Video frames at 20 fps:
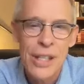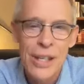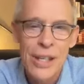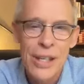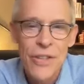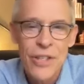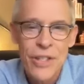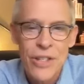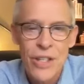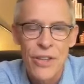
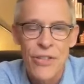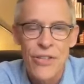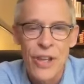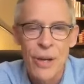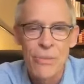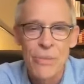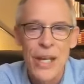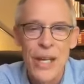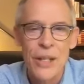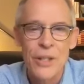give us the
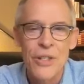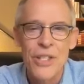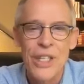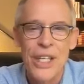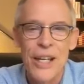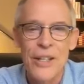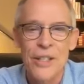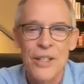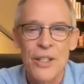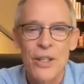thumbnail
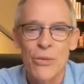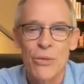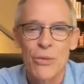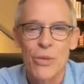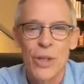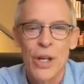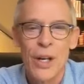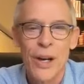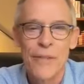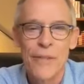sketch of
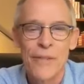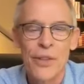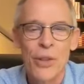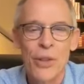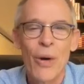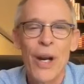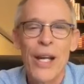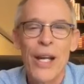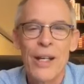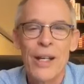of
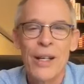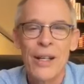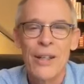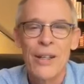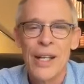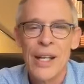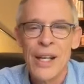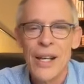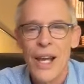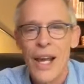Craig
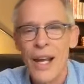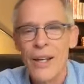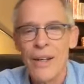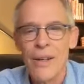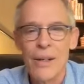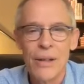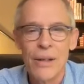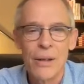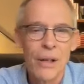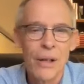and
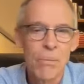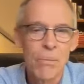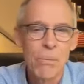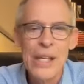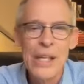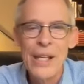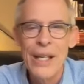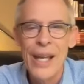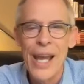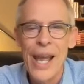and
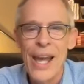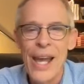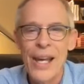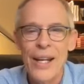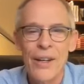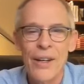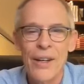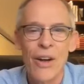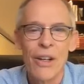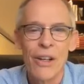meeting
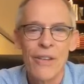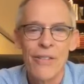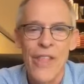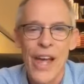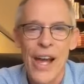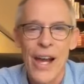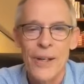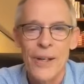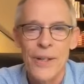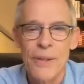Anne and all of
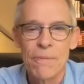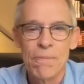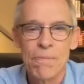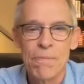that.